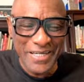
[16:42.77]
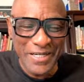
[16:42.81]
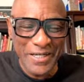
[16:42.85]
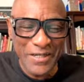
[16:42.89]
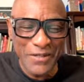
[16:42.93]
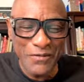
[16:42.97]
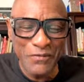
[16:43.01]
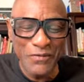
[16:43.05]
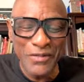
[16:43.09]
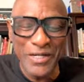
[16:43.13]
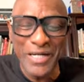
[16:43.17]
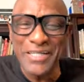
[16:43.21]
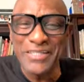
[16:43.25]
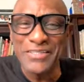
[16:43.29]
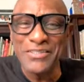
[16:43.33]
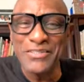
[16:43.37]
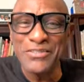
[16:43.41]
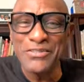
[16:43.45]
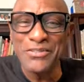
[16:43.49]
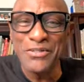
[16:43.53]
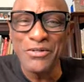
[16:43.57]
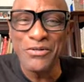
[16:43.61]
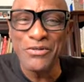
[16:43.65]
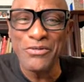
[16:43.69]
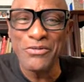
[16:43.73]
All right.
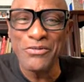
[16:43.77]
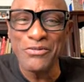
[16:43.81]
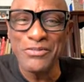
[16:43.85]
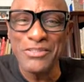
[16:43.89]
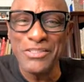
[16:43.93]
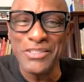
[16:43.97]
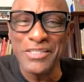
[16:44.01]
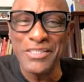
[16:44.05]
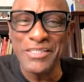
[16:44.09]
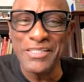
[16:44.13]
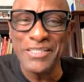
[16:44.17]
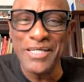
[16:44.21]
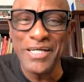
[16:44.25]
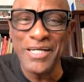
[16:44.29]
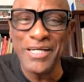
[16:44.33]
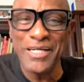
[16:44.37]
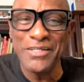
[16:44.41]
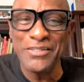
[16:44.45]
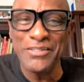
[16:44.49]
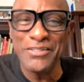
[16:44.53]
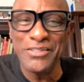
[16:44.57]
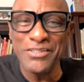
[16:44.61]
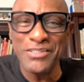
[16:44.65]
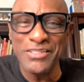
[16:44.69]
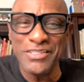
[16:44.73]
So
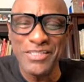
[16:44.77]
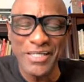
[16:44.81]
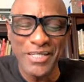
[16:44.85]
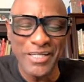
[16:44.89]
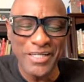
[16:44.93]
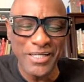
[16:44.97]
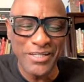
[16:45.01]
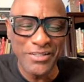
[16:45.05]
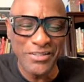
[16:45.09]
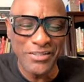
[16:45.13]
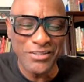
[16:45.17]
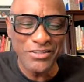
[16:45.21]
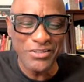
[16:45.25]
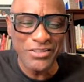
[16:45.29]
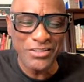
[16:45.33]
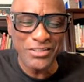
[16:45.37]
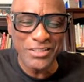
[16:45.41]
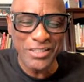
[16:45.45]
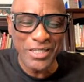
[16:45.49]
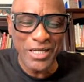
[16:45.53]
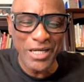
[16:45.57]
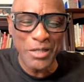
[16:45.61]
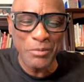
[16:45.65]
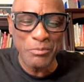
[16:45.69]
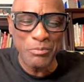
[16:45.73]
today, today, this
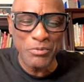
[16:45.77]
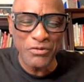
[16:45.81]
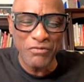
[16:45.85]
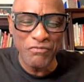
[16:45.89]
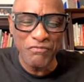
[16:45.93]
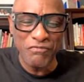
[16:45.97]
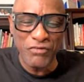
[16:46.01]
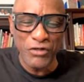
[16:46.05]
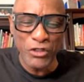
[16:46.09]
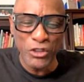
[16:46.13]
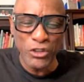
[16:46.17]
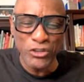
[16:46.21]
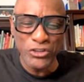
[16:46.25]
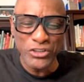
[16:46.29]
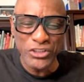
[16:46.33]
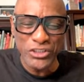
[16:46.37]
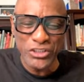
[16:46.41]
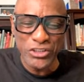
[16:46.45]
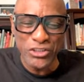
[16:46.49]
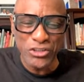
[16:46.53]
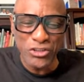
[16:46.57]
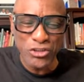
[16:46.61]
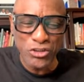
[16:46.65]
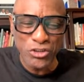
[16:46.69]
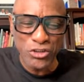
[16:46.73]
is April
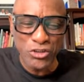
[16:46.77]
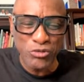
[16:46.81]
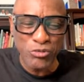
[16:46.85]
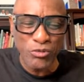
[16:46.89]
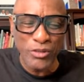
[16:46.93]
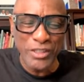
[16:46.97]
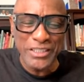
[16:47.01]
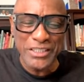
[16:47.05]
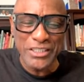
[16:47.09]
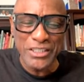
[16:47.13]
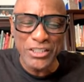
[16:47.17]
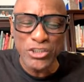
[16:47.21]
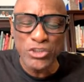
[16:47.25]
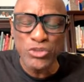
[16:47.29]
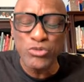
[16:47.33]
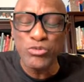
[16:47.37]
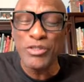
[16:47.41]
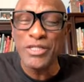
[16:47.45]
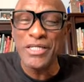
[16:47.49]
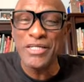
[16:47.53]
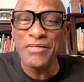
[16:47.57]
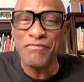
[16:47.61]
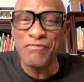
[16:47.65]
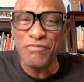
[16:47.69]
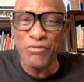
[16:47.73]
1st,
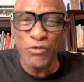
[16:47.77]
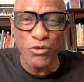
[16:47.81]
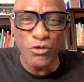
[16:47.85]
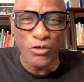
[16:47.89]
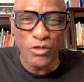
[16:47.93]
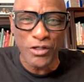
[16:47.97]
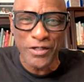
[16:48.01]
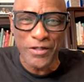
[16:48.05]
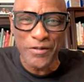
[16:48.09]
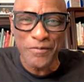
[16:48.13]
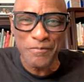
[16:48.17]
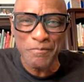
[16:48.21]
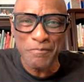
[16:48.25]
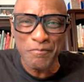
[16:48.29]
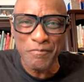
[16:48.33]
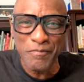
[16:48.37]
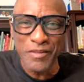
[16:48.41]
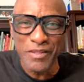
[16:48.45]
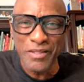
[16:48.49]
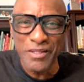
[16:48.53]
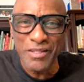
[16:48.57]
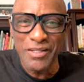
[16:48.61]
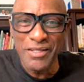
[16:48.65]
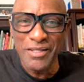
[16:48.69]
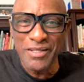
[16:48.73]
2024.
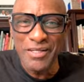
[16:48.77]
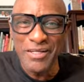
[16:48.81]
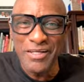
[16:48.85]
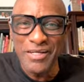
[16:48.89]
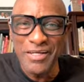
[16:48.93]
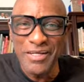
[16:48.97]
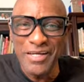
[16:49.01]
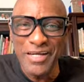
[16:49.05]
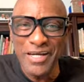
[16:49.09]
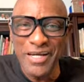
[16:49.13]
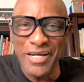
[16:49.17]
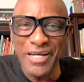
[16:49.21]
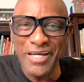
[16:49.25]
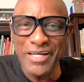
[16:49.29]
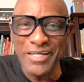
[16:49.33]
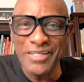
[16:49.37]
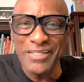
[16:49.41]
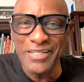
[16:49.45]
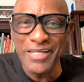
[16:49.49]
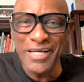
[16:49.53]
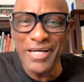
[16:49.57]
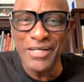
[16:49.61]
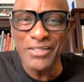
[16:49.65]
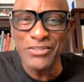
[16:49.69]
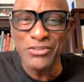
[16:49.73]

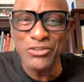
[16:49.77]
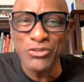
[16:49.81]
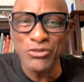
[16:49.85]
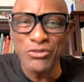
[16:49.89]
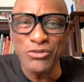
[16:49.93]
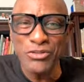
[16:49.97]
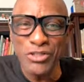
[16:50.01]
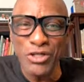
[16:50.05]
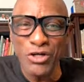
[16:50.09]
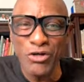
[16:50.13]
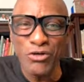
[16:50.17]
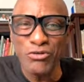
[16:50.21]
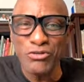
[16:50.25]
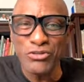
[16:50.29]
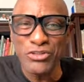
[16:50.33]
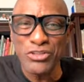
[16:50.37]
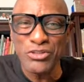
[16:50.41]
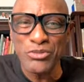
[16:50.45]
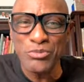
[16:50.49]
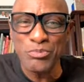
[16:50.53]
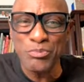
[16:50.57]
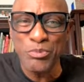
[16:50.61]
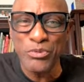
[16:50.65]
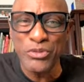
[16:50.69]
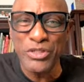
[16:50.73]
And as you know,
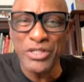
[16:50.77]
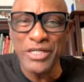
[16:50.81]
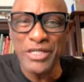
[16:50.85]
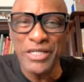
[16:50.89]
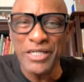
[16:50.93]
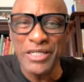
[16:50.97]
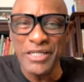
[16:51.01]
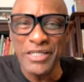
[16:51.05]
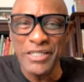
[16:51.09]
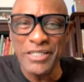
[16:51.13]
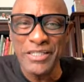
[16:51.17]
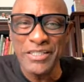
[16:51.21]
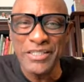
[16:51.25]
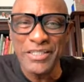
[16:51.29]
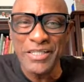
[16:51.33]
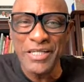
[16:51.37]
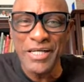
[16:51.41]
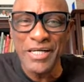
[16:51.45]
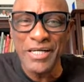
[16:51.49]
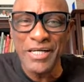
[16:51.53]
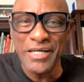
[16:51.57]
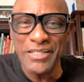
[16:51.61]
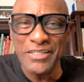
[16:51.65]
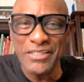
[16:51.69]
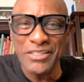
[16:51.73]
spring,
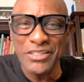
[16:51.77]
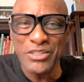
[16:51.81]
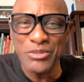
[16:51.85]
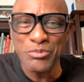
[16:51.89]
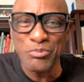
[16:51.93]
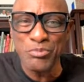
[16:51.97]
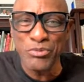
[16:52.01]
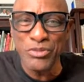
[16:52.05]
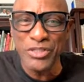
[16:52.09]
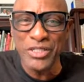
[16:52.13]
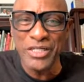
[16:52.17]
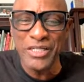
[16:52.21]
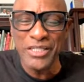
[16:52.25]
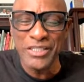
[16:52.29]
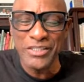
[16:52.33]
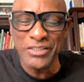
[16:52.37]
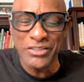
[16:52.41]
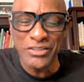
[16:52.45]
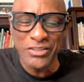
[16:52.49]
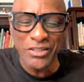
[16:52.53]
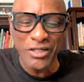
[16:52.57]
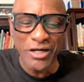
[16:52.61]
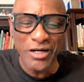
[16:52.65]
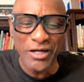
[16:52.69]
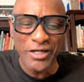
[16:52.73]
spring
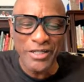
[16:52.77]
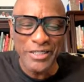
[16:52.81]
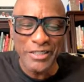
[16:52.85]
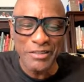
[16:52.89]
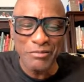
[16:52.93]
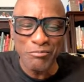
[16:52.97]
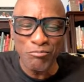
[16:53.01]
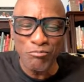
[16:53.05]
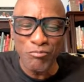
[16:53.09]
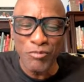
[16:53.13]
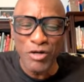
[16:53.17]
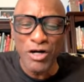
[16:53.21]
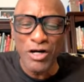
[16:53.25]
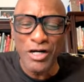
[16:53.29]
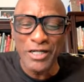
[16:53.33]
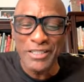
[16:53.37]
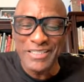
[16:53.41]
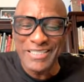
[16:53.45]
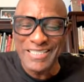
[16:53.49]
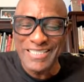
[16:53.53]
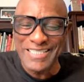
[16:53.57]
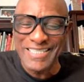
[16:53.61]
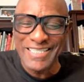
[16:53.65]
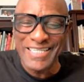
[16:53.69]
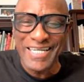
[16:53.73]
started
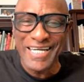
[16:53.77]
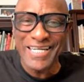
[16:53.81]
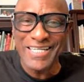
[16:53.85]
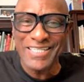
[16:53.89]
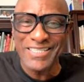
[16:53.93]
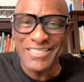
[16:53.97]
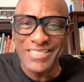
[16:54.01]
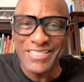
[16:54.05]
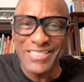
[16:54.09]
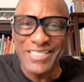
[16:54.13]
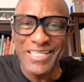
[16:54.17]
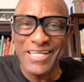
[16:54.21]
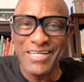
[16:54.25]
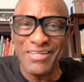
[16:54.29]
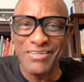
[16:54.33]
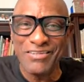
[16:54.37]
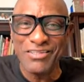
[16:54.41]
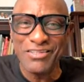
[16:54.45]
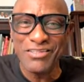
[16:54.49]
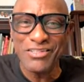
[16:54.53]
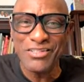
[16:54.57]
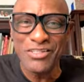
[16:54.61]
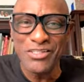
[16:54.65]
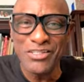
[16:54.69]
March 19th,